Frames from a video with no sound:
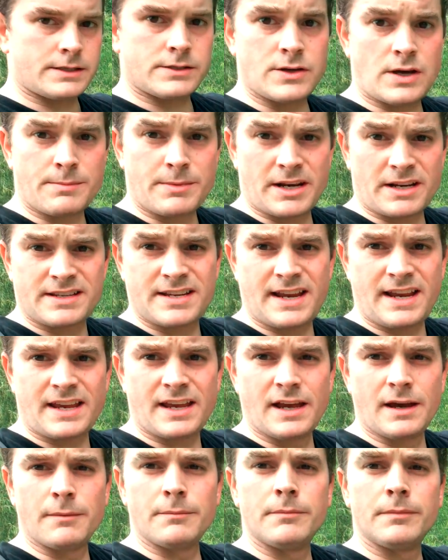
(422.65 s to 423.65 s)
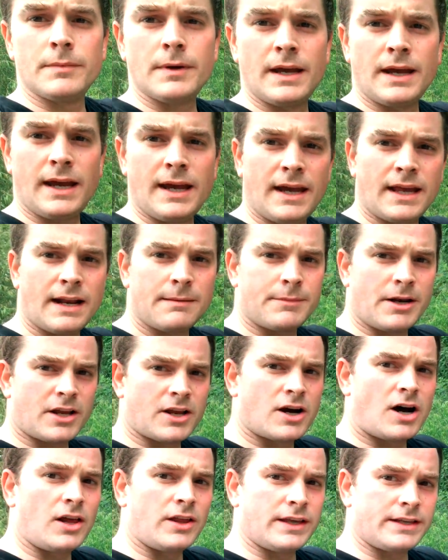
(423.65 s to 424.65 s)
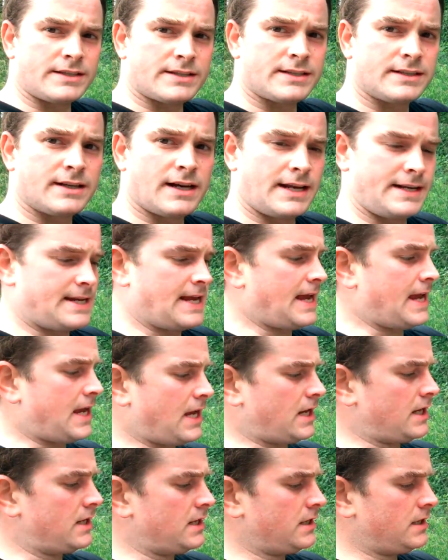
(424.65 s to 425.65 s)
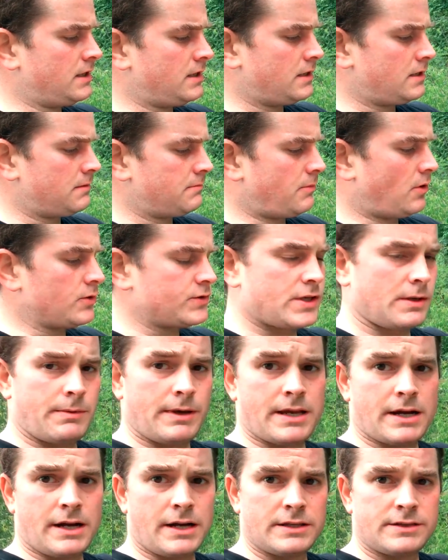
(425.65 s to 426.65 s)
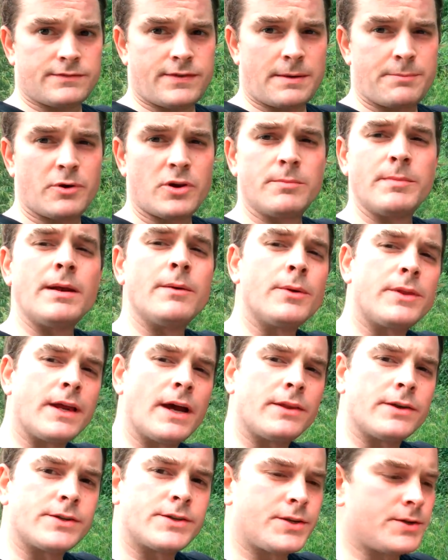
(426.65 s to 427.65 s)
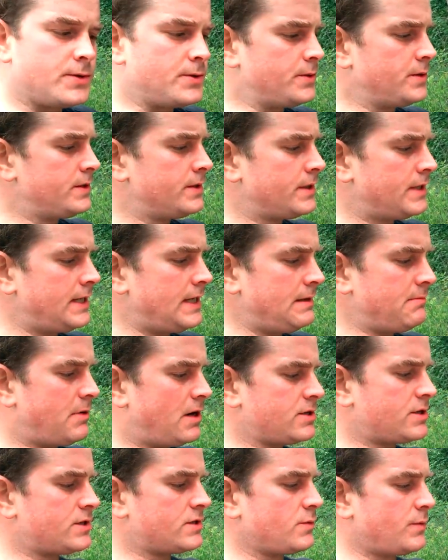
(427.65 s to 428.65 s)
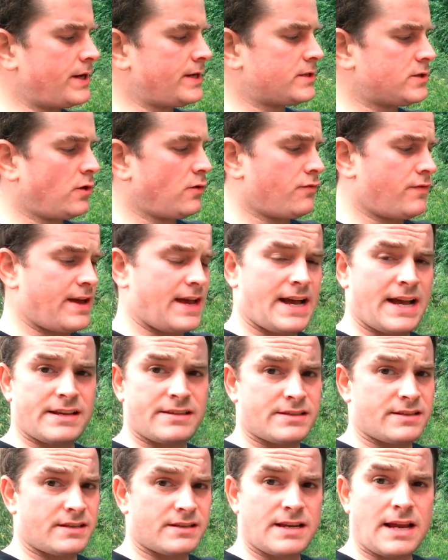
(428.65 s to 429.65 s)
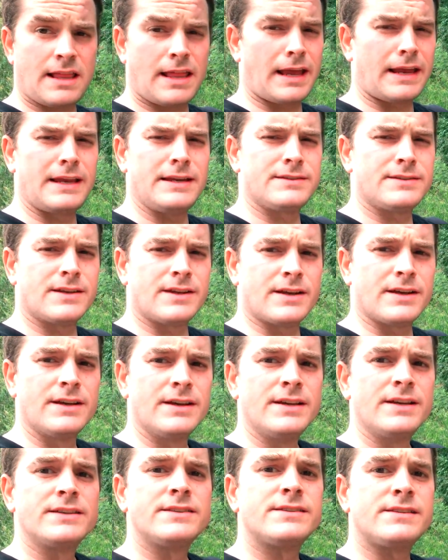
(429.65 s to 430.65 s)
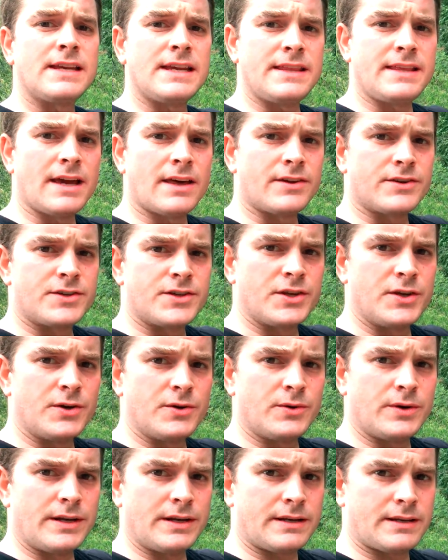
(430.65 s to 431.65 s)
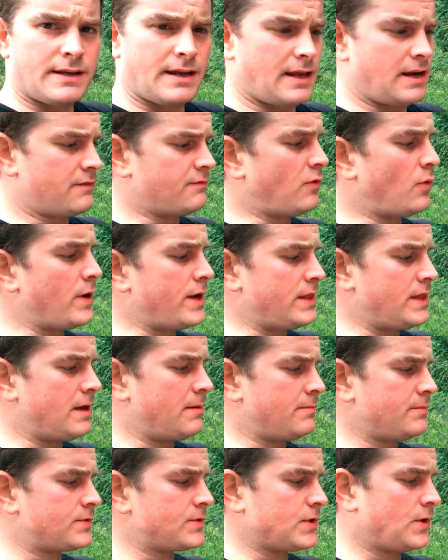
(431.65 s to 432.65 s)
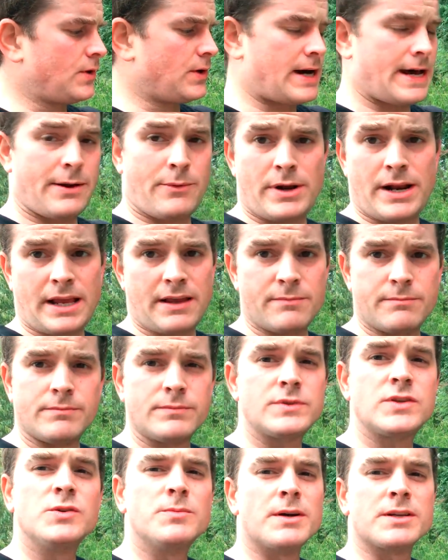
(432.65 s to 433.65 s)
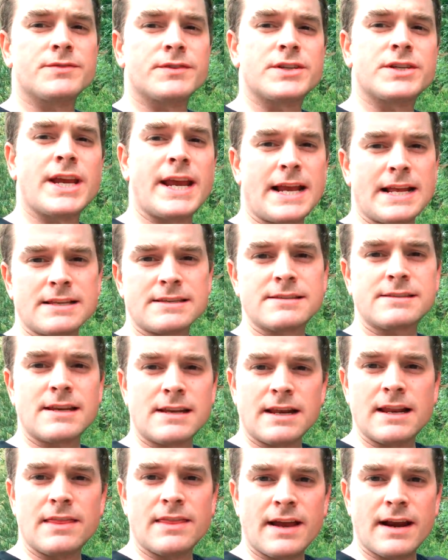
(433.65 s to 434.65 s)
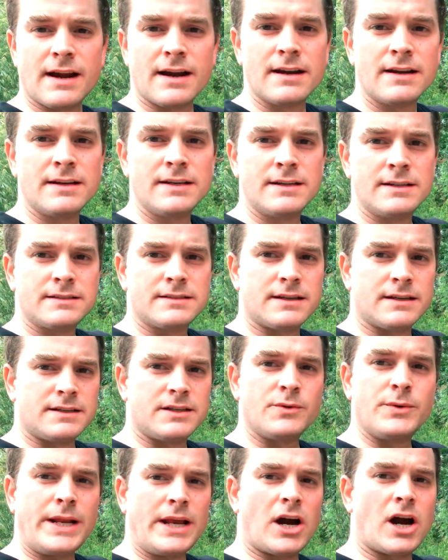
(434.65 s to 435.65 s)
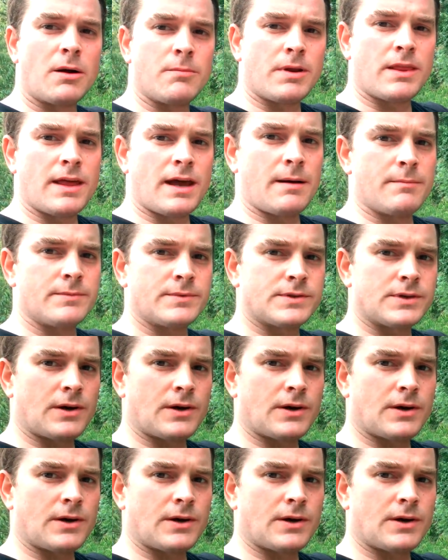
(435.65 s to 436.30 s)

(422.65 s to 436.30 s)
So I'm going to take him and I'm going to call it a day. Mostly because if I put him in with the other two, he munches away so fast, it's not like he's going to see the other two and avoid them. So I don't want to give him too much of a chance sitting in there to do any harm to them.